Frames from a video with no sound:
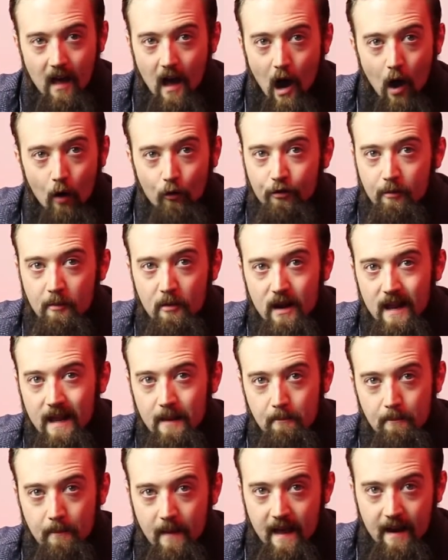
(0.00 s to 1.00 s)
Ultimately,
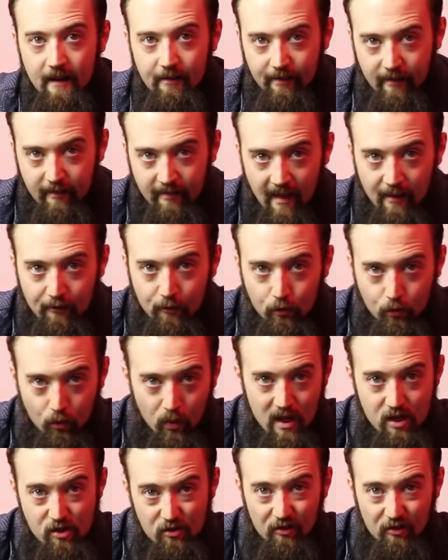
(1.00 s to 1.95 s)
being a successful Twitch